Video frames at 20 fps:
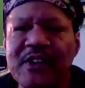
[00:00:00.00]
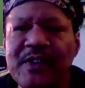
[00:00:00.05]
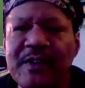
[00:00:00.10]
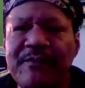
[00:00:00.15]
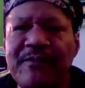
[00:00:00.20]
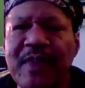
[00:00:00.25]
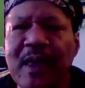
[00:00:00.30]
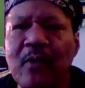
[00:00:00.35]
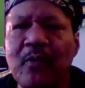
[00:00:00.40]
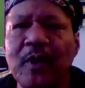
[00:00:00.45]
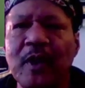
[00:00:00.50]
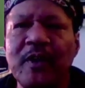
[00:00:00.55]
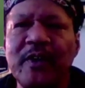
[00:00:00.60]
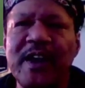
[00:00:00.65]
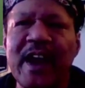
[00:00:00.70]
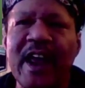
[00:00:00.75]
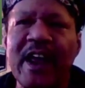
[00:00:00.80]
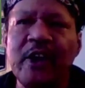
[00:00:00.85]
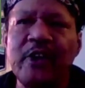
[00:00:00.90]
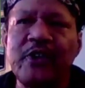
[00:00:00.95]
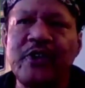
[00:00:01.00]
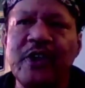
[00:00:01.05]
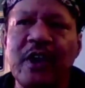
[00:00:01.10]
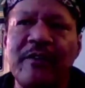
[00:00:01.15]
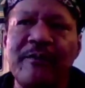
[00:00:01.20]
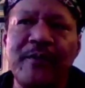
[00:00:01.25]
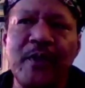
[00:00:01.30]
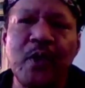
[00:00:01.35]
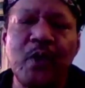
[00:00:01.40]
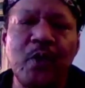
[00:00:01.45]
if they were deja
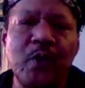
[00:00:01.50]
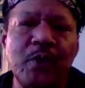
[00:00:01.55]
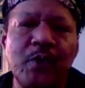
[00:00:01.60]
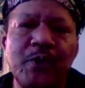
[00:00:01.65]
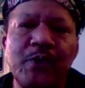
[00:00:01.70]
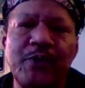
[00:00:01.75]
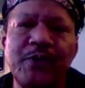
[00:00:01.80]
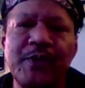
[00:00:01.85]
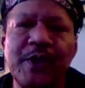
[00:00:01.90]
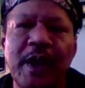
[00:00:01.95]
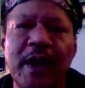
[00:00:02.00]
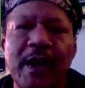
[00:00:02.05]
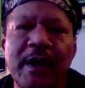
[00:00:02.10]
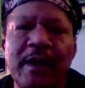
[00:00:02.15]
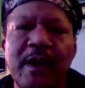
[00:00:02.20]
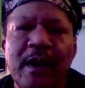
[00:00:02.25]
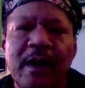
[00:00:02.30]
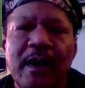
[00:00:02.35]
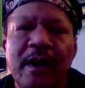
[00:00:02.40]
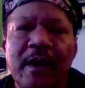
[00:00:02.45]
vus, and